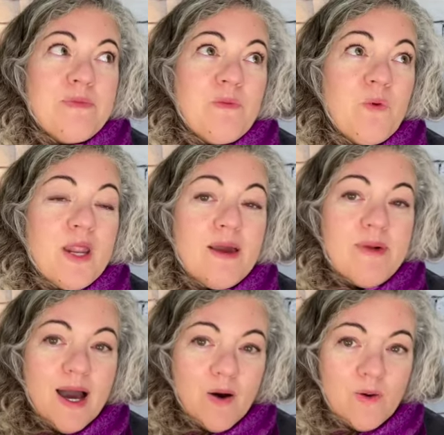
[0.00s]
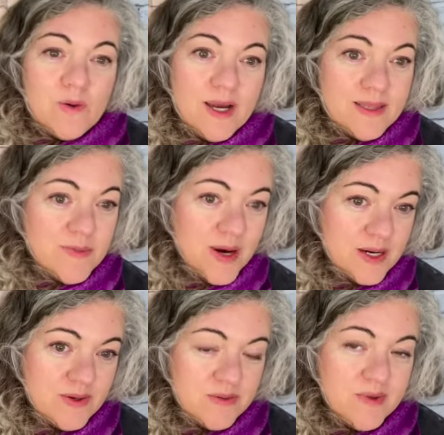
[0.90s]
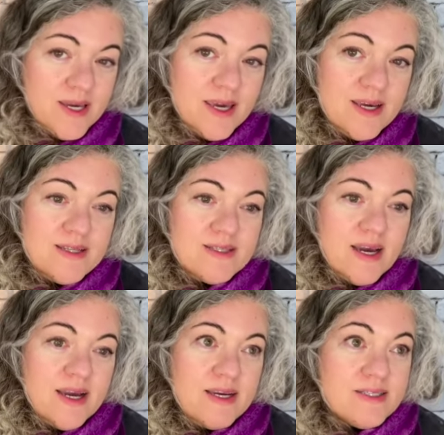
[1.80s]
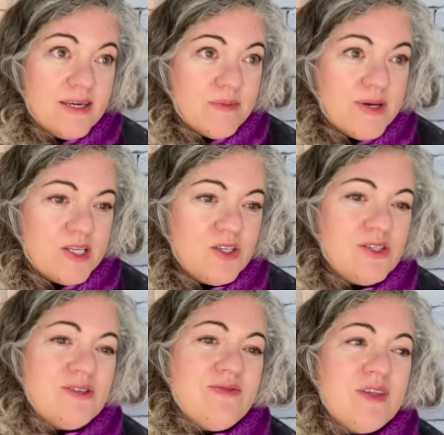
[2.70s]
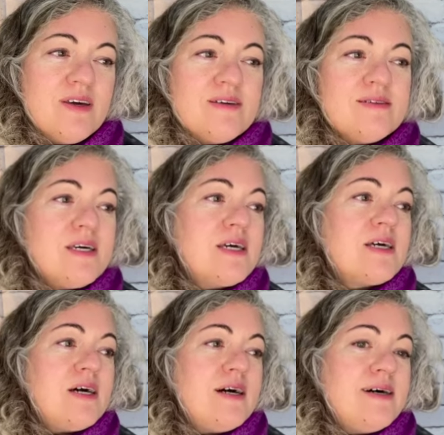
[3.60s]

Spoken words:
When I'm out at the park with my kids, I take pictures of things, like